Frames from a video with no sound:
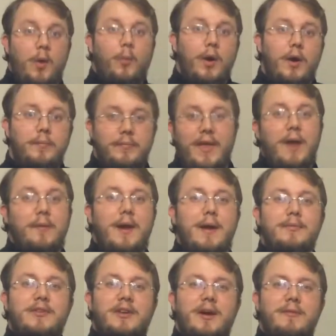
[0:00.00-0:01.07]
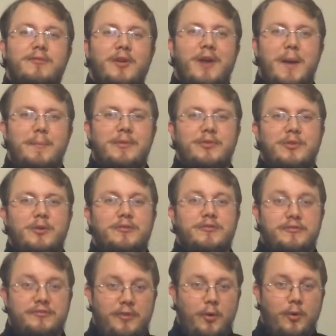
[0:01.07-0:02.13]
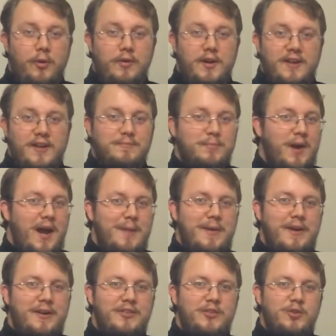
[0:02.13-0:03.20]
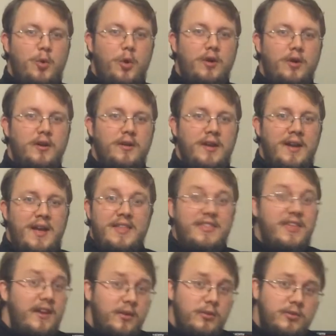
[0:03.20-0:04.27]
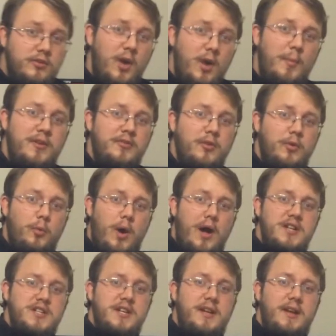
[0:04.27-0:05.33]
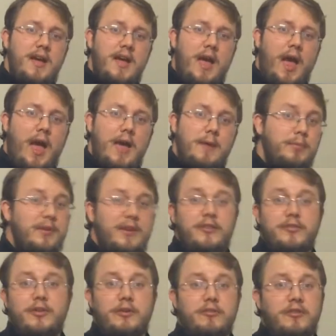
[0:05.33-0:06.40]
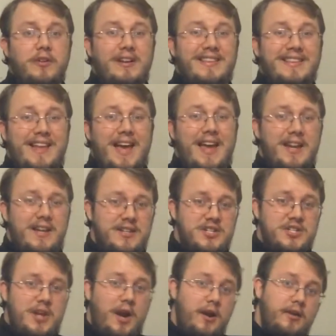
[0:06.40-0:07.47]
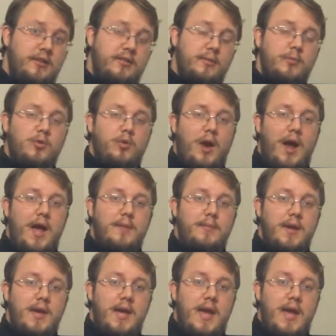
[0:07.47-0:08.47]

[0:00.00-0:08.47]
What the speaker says: Well, that wraps it up for episode 4 of Primary's Corner. Thank you so much for watching, and please feel free to like, share, and subscribe.